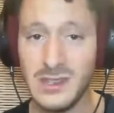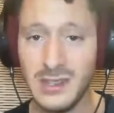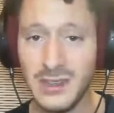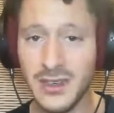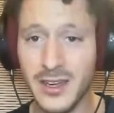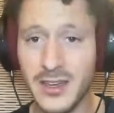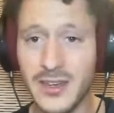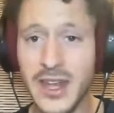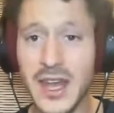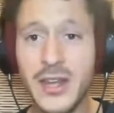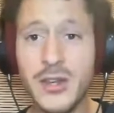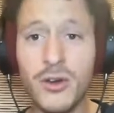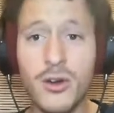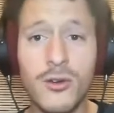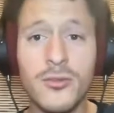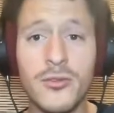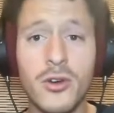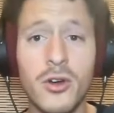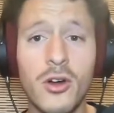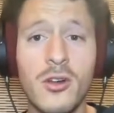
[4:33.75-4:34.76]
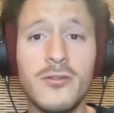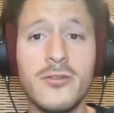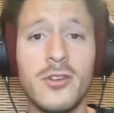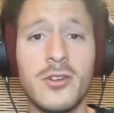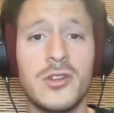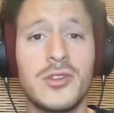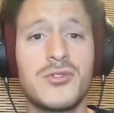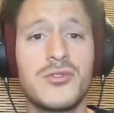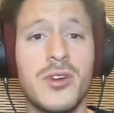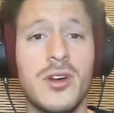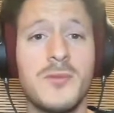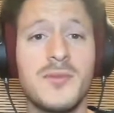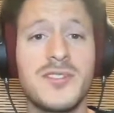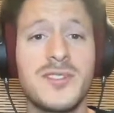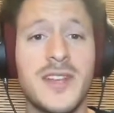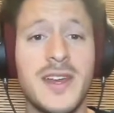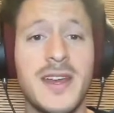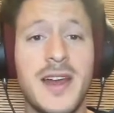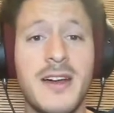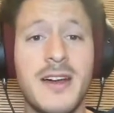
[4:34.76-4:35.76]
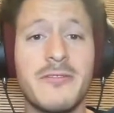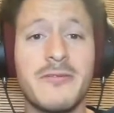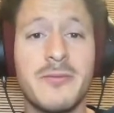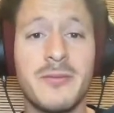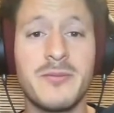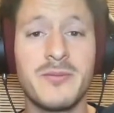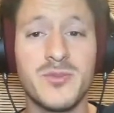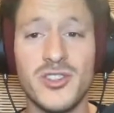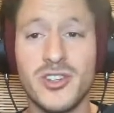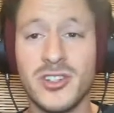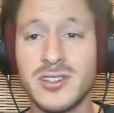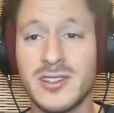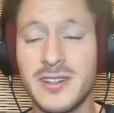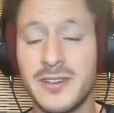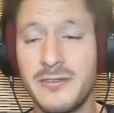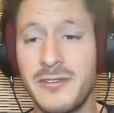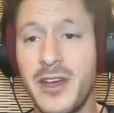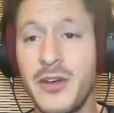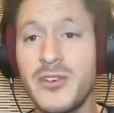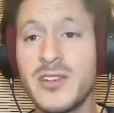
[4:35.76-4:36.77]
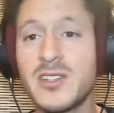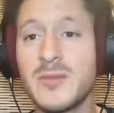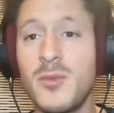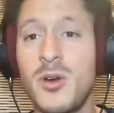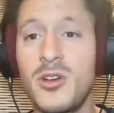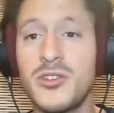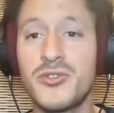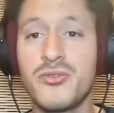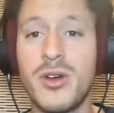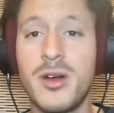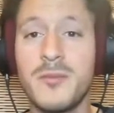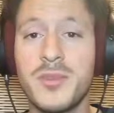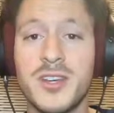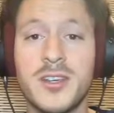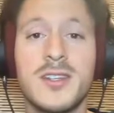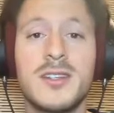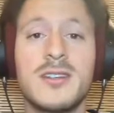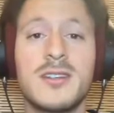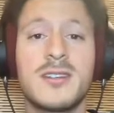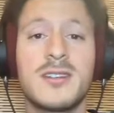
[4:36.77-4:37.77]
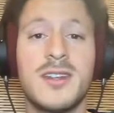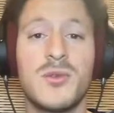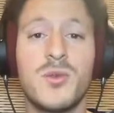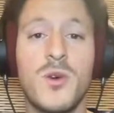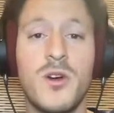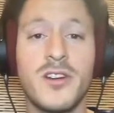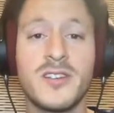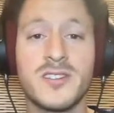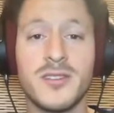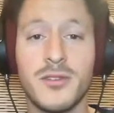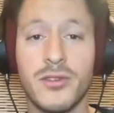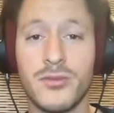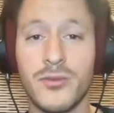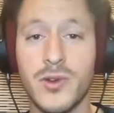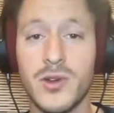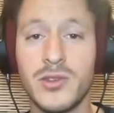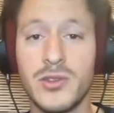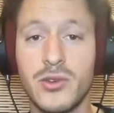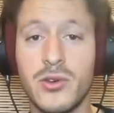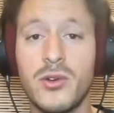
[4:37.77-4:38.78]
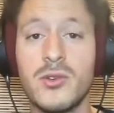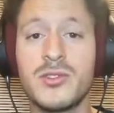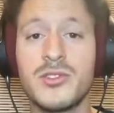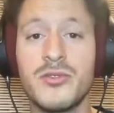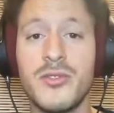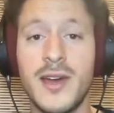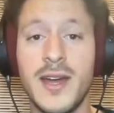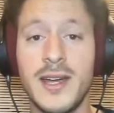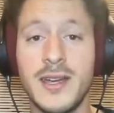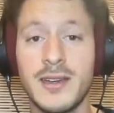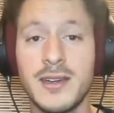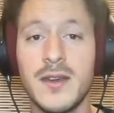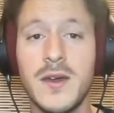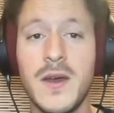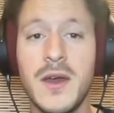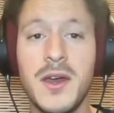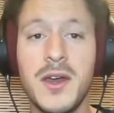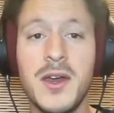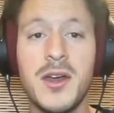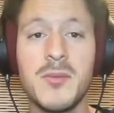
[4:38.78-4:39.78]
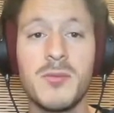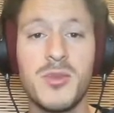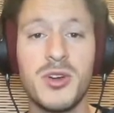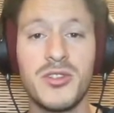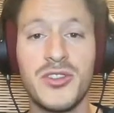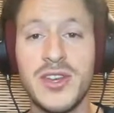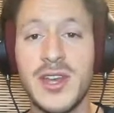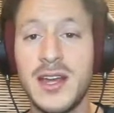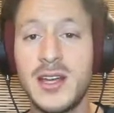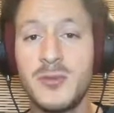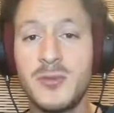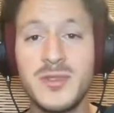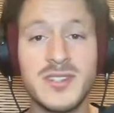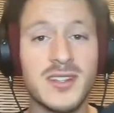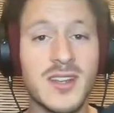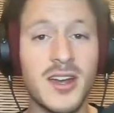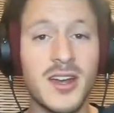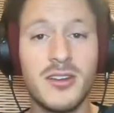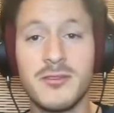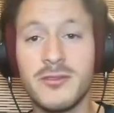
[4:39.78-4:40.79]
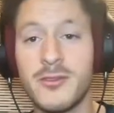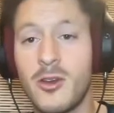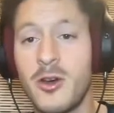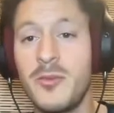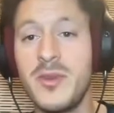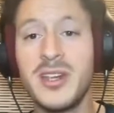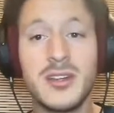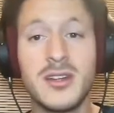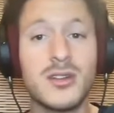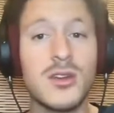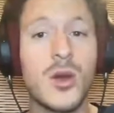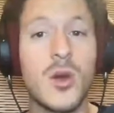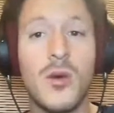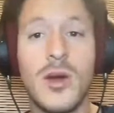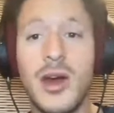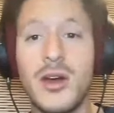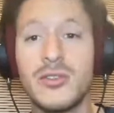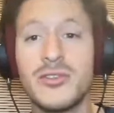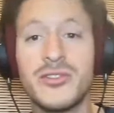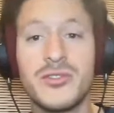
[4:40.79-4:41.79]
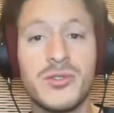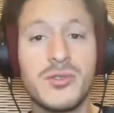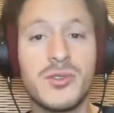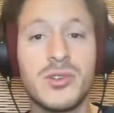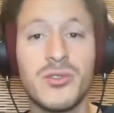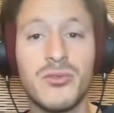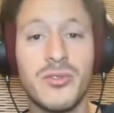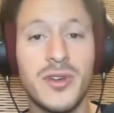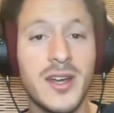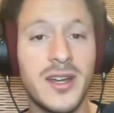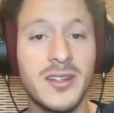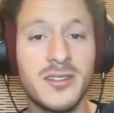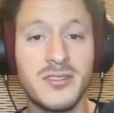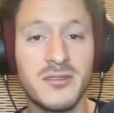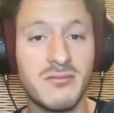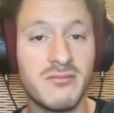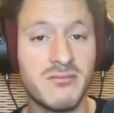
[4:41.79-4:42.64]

And then overall for the drums, they have just a very small drum kit that works throughout the whole track, but the elements kind of come in and go out to create